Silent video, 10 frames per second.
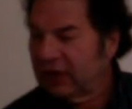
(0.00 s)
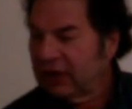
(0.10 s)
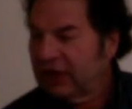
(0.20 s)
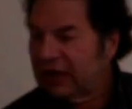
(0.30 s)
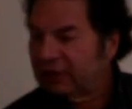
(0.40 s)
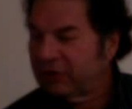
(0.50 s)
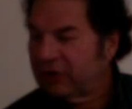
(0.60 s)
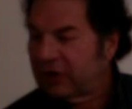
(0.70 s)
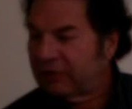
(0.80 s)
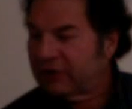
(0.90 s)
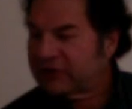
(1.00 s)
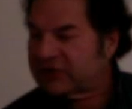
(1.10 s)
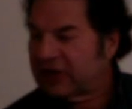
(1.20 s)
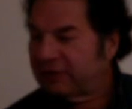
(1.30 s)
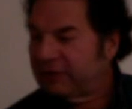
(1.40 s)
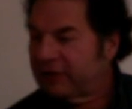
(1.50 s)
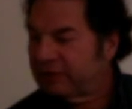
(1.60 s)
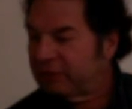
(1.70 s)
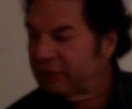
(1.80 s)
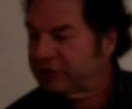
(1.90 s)
And I'm going to set up the
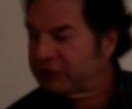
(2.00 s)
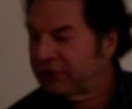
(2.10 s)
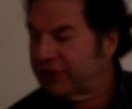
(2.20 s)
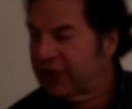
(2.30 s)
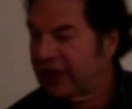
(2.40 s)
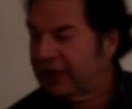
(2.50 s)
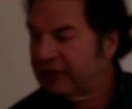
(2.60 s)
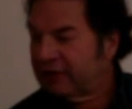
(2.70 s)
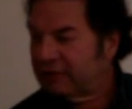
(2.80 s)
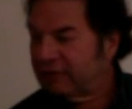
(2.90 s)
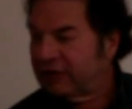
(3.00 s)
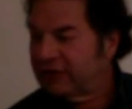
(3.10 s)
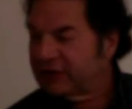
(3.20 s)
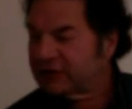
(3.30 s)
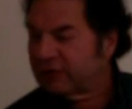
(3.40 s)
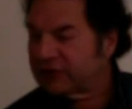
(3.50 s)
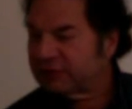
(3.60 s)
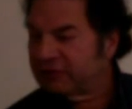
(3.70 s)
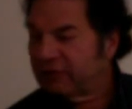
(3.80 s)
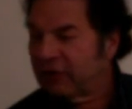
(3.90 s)
brochure again. We did this once
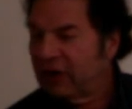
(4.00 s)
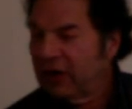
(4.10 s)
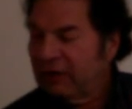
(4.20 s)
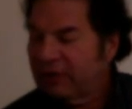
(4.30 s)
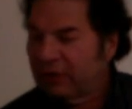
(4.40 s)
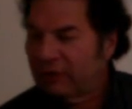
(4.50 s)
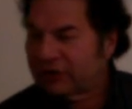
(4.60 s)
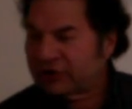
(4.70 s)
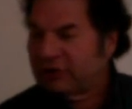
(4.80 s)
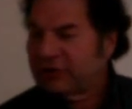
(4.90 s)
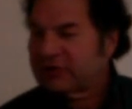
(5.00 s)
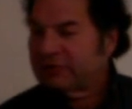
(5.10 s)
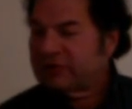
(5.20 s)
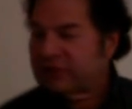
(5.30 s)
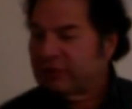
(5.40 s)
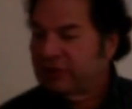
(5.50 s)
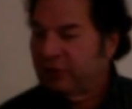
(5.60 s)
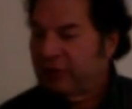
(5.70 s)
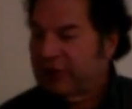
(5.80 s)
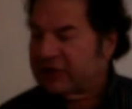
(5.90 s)
before, but I want to show you some new
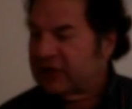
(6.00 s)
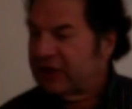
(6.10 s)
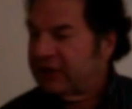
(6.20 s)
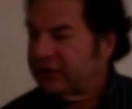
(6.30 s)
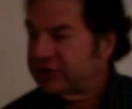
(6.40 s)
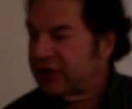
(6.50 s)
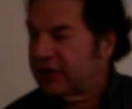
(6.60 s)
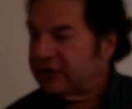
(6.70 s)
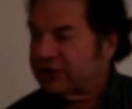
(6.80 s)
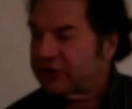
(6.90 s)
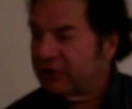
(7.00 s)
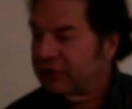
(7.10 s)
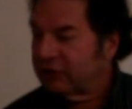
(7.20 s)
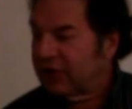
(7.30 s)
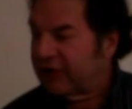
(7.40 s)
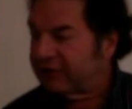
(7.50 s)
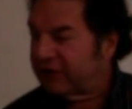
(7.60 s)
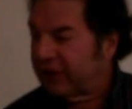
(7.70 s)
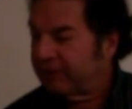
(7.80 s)
things that I didn't get to show you last time.